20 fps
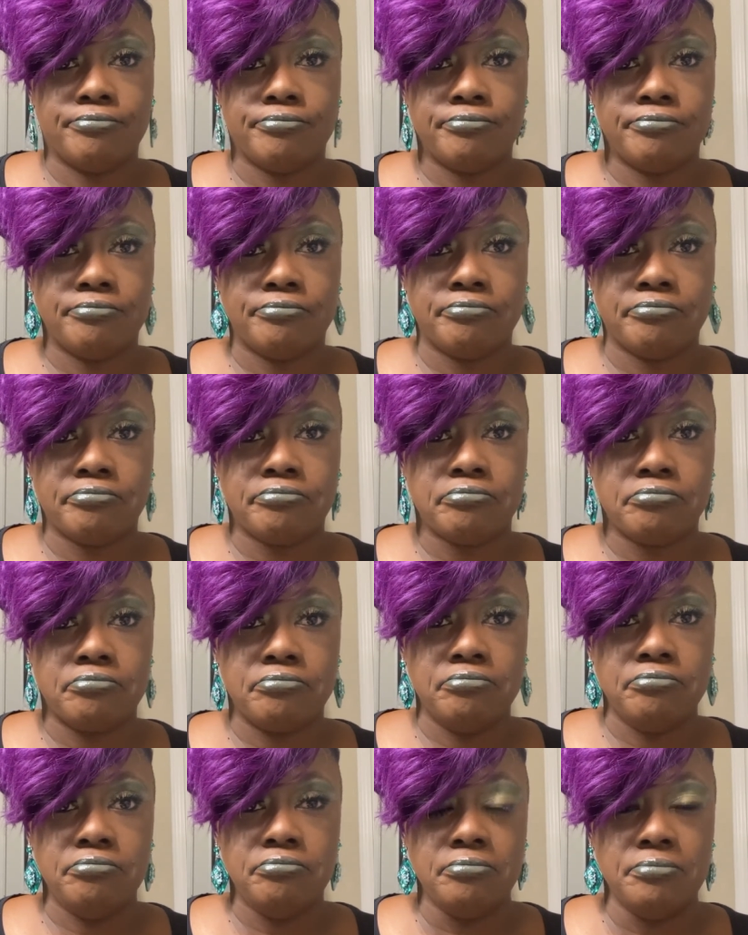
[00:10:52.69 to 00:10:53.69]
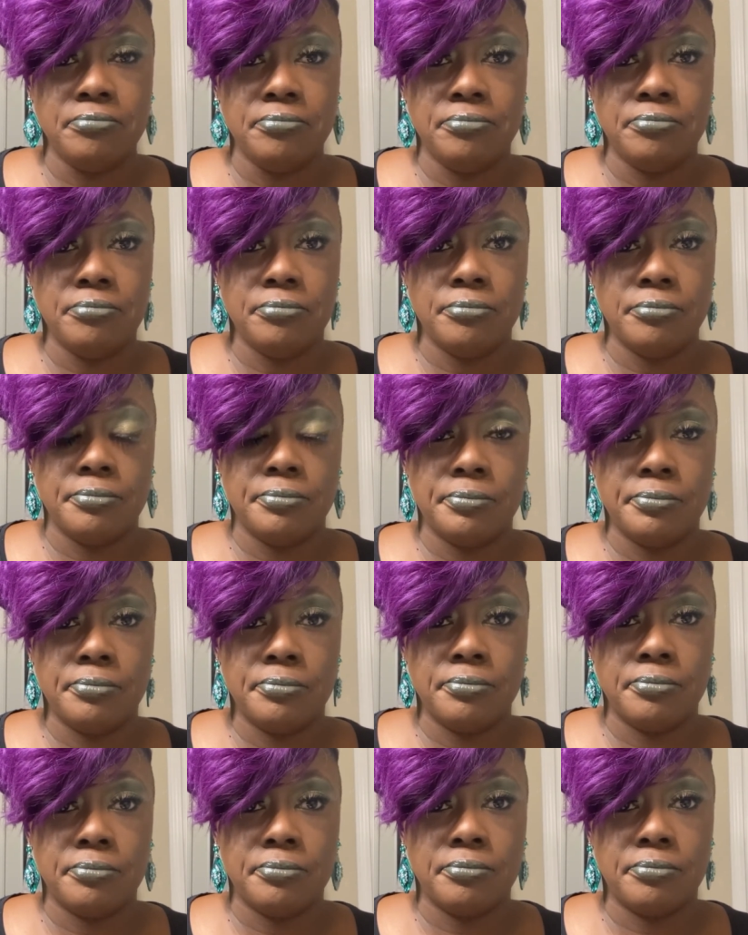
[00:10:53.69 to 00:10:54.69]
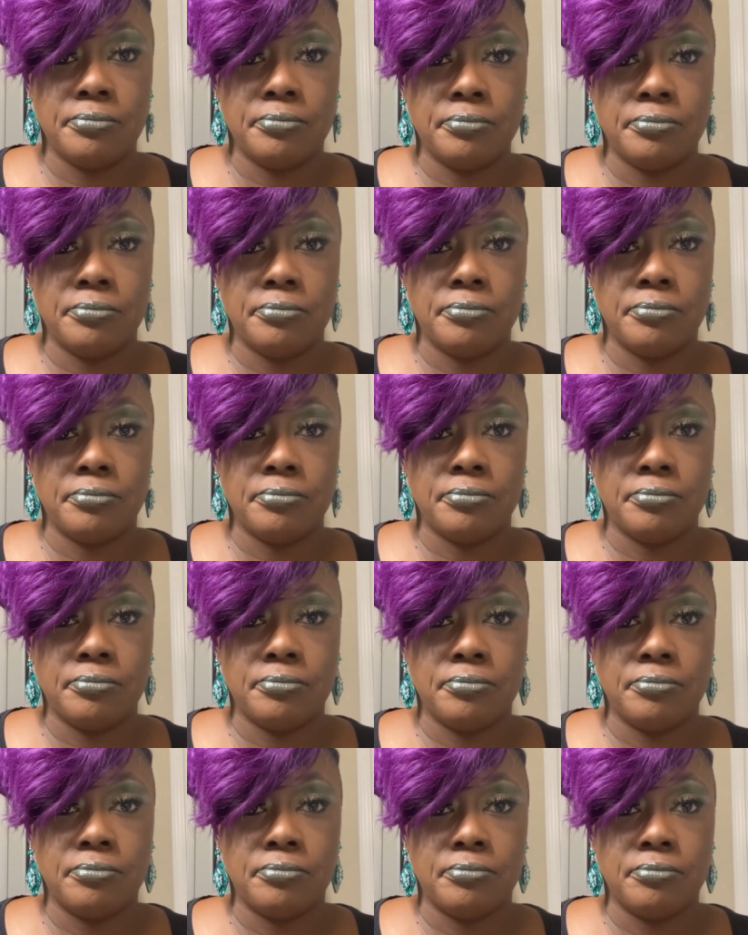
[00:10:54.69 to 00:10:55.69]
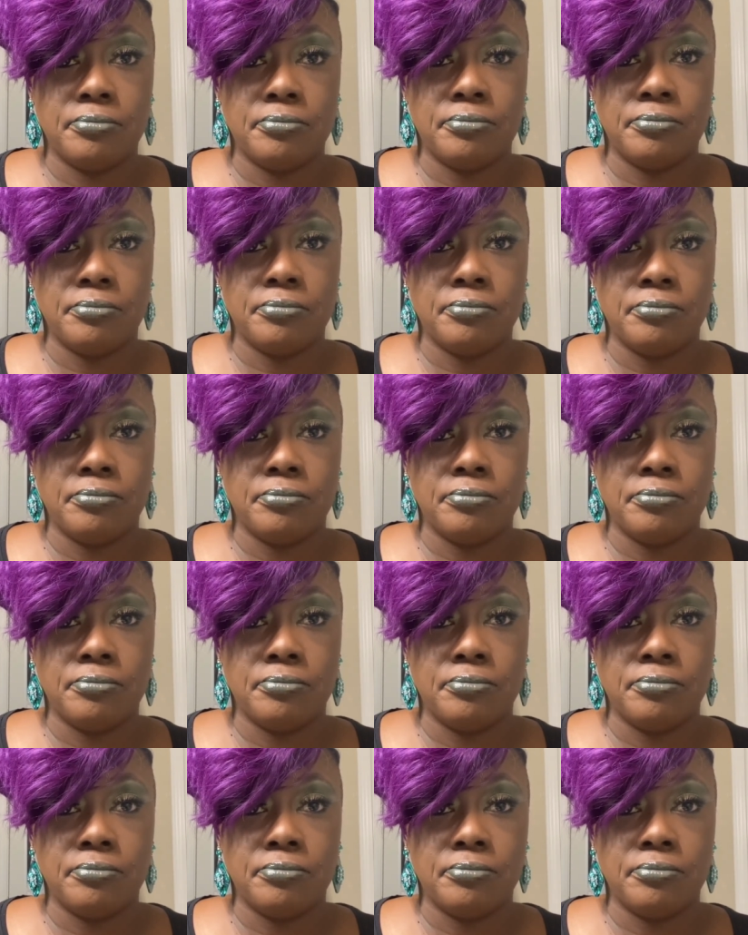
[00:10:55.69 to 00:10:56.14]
Nobody speaks.